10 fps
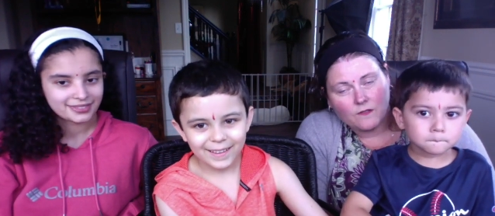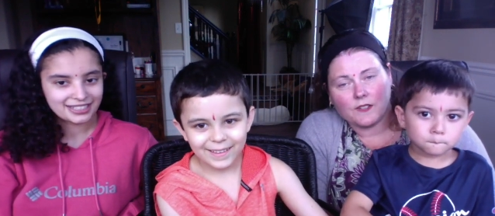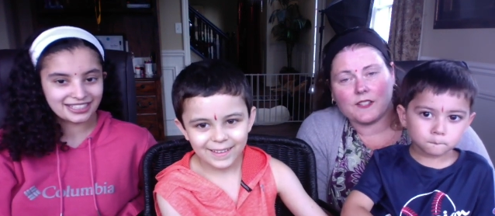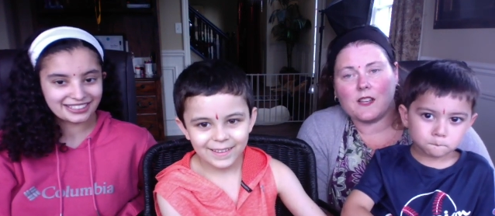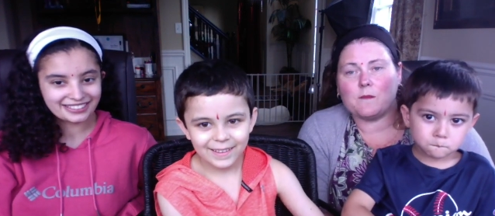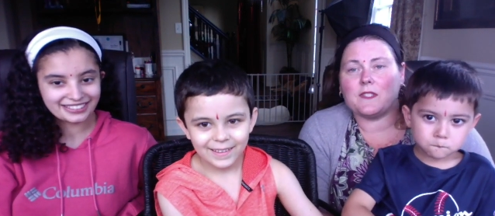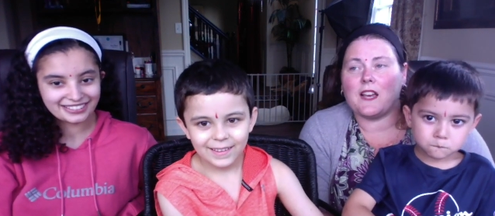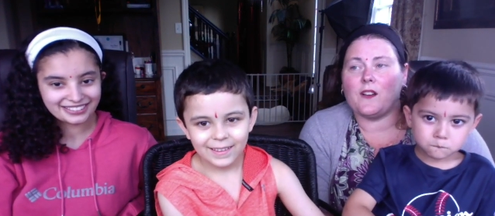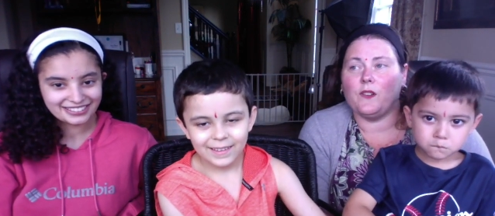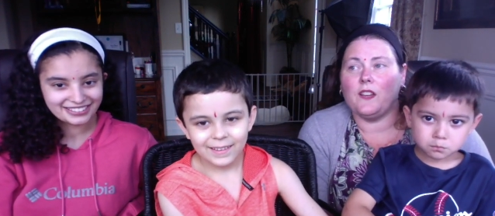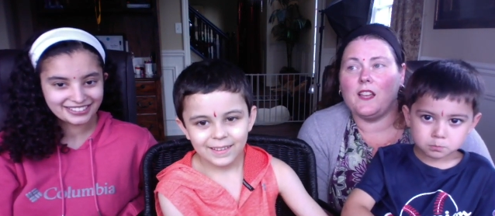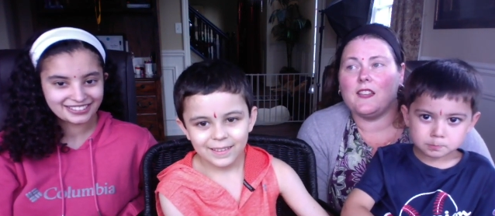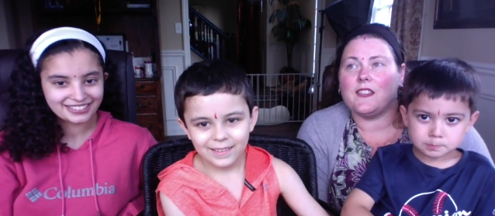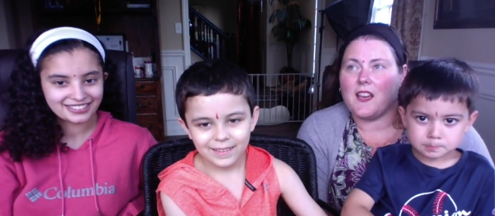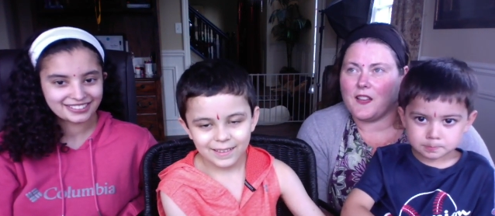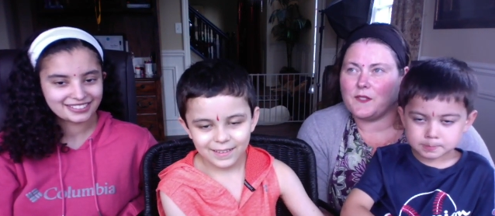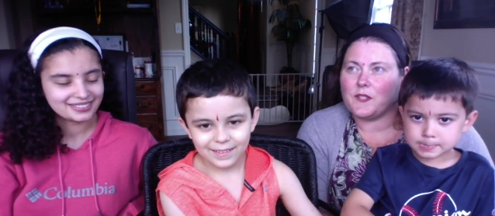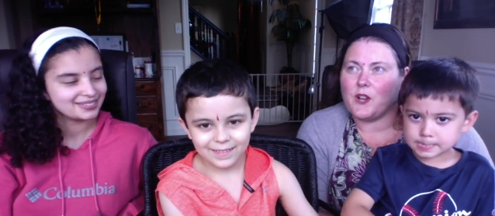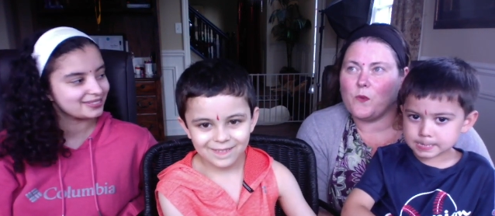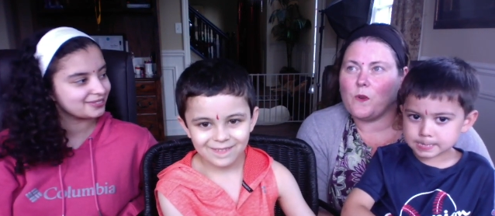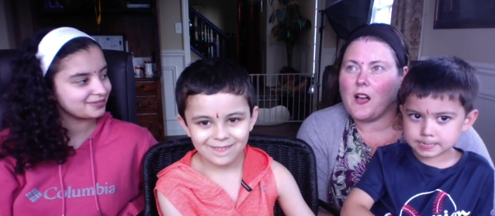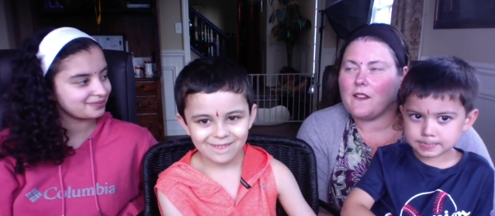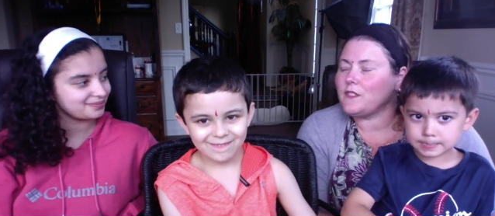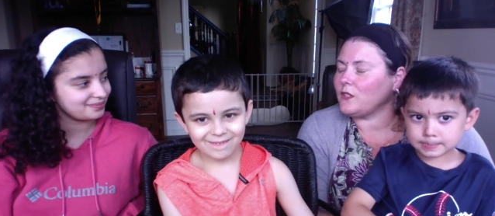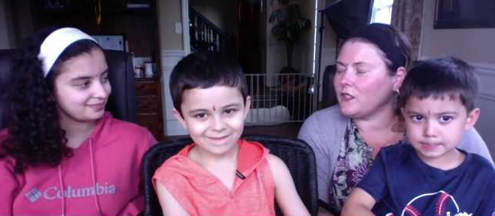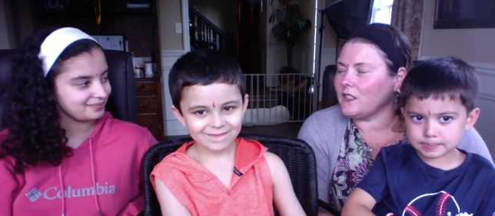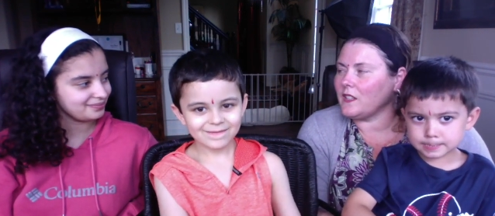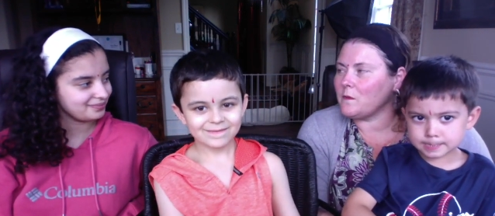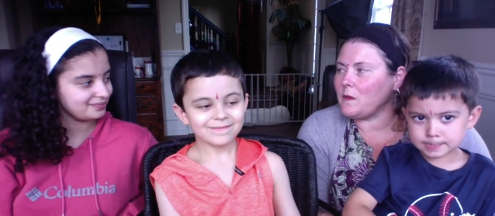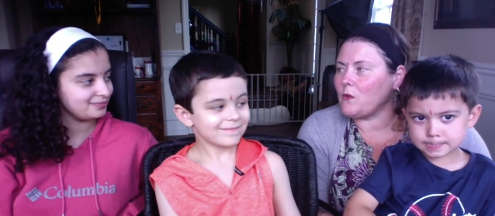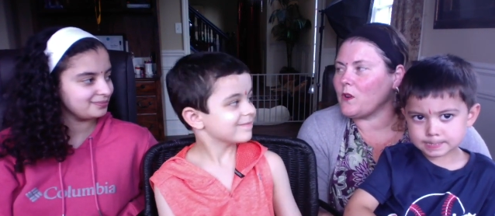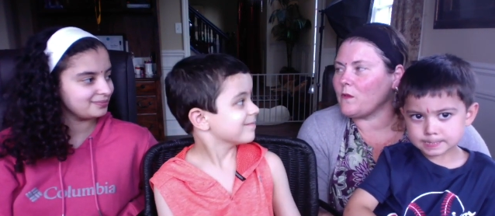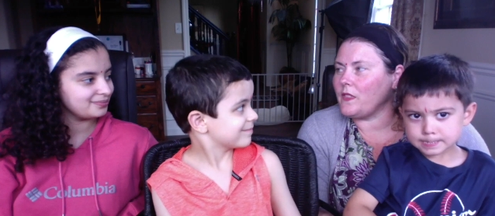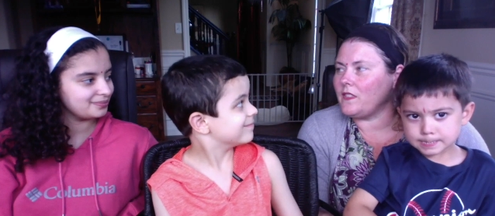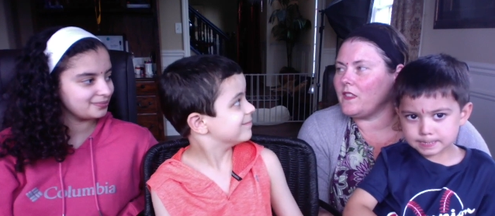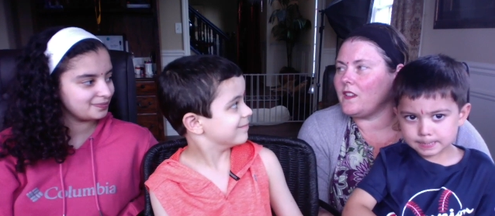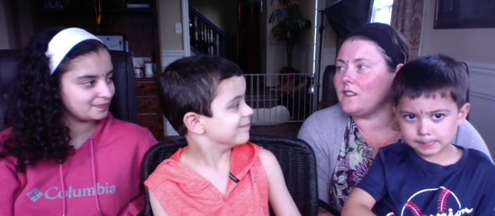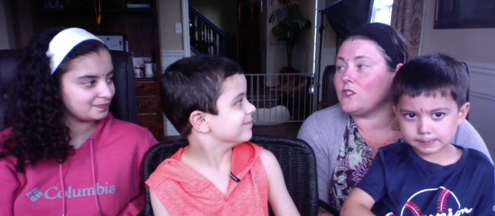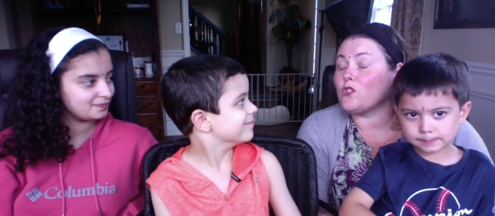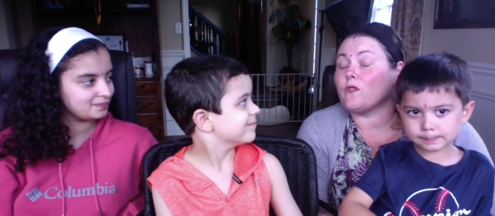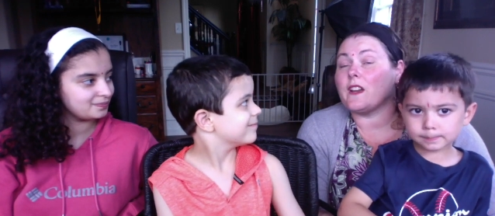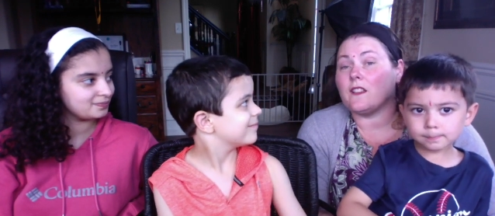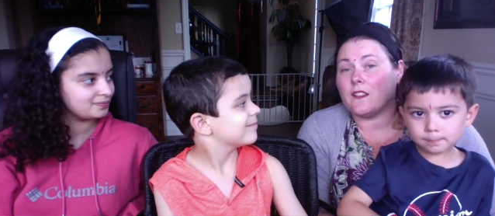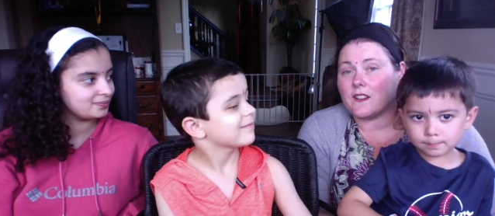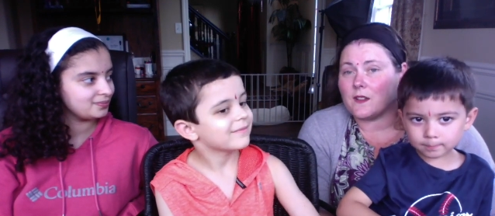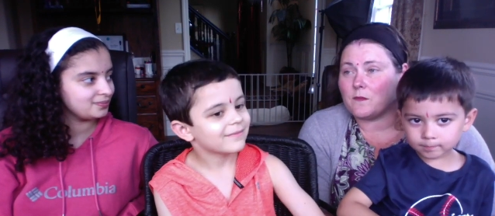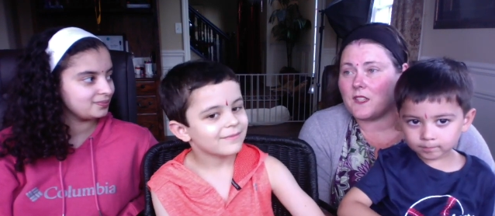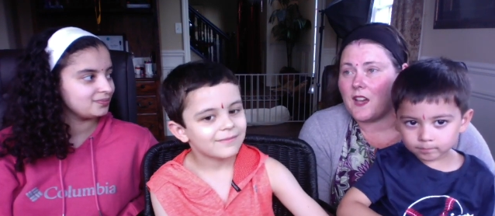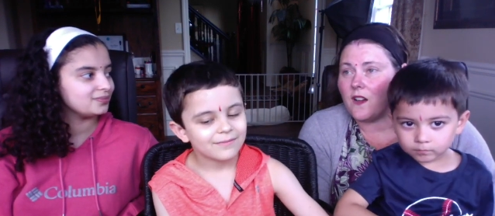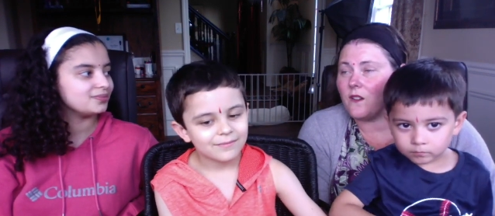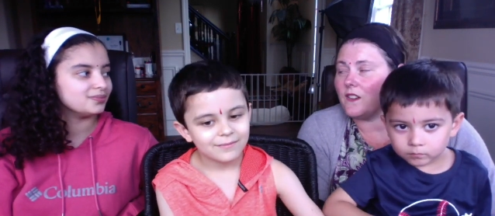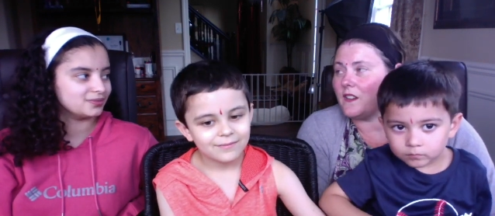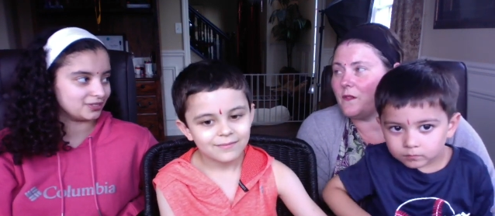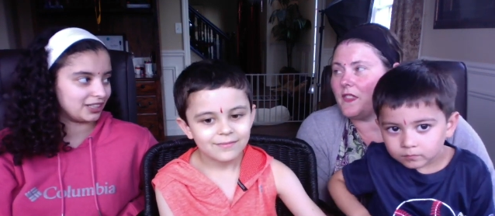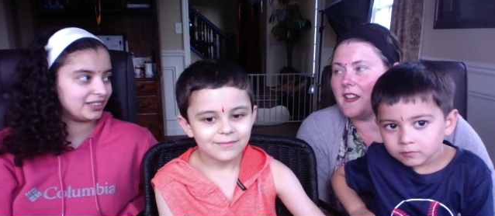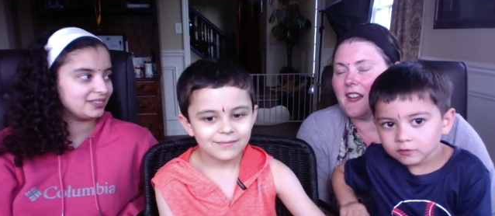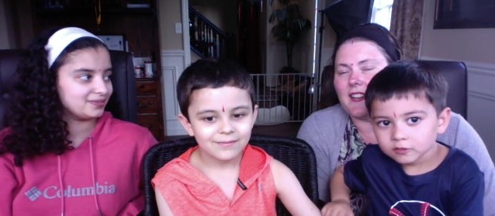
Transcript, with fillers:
Speaker 1: When it comes out. Yeah, so we'll have to learn a little bit more when mm-hmm. the trailer comes out and right.